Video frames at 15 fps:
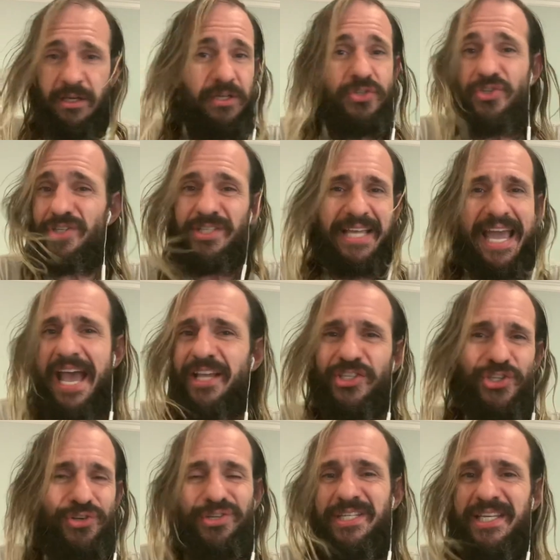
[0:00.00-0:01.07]
Just ask
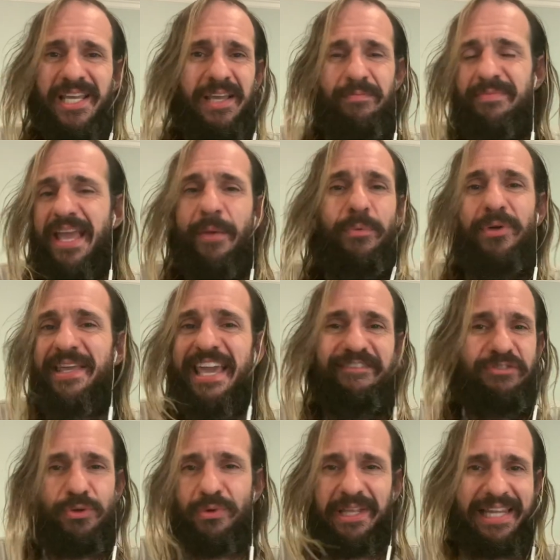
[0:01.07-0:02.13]
your team. They will give
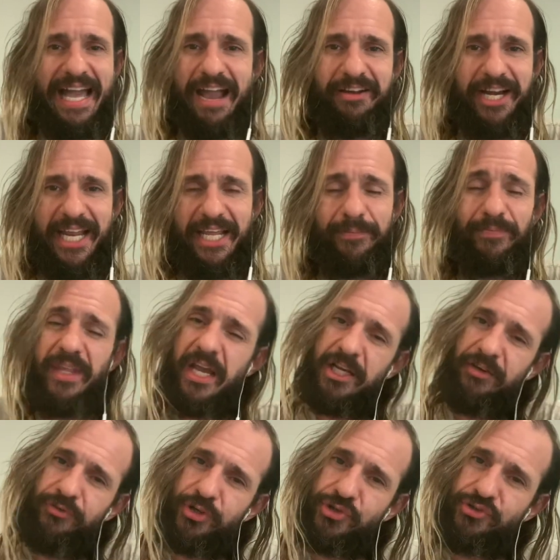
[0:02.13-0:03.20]
you clarity. And
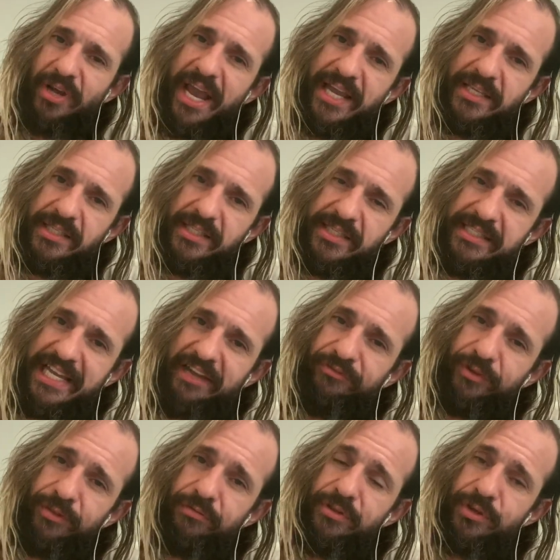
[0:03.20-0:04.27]
if you're trying to decipher
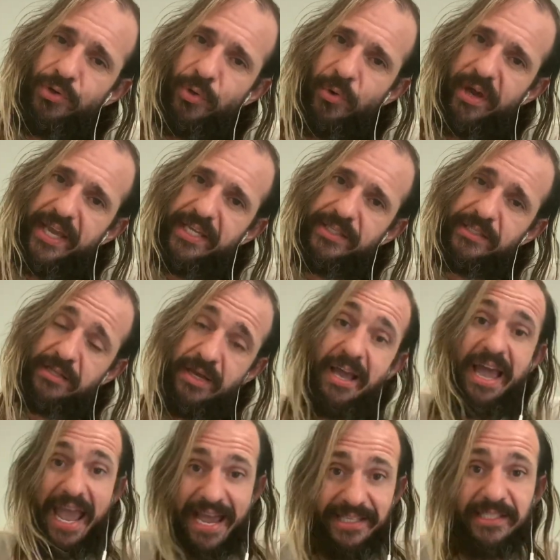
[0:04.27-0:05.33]
through the noise,
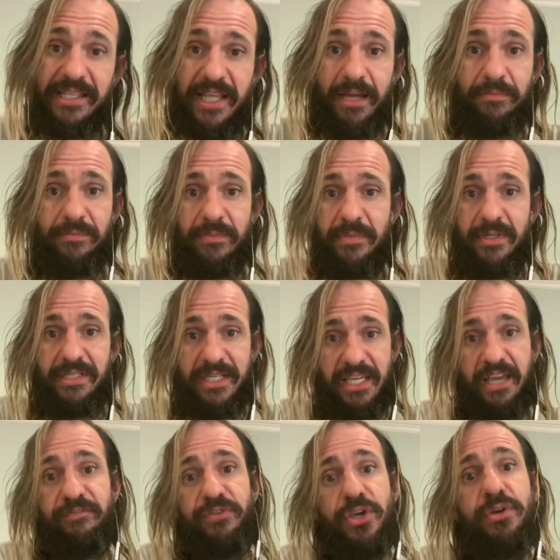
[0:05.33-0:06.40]
ask them to
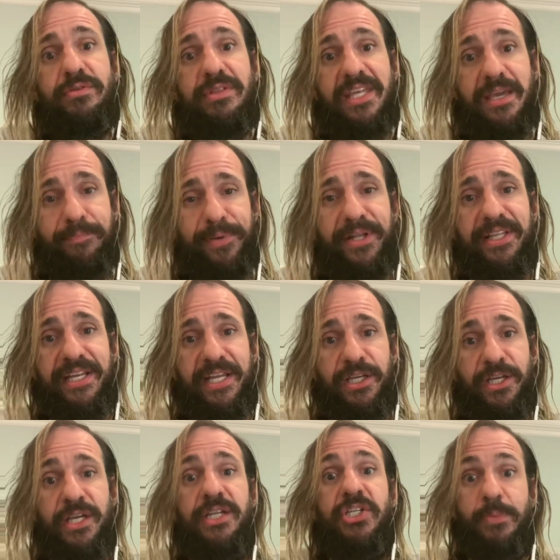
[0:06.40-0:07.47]
give you the ability
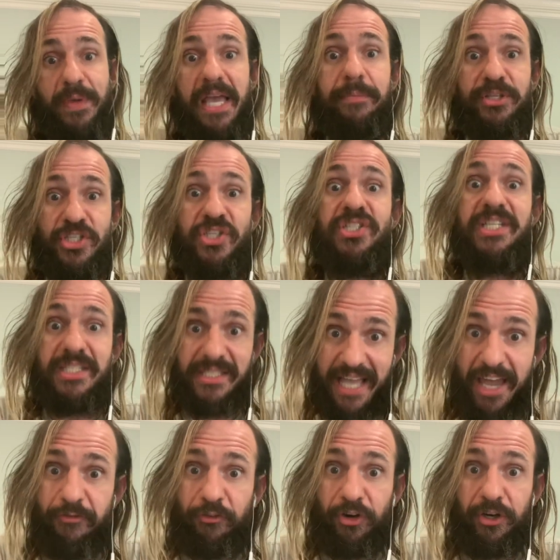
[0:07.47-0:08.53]
to be able to
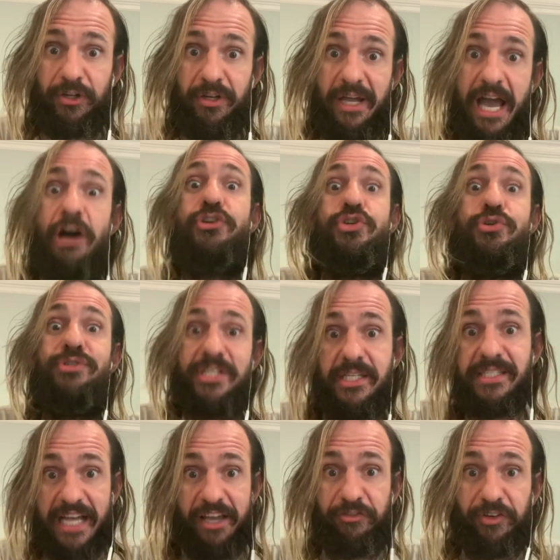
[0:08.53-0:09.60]
decipher how you
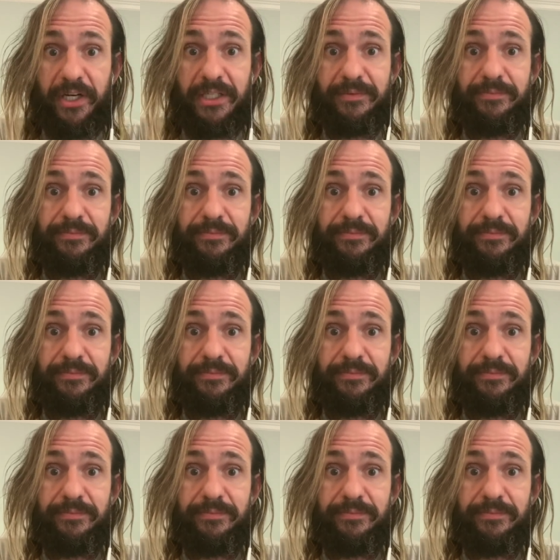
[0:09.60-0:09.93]
decipher.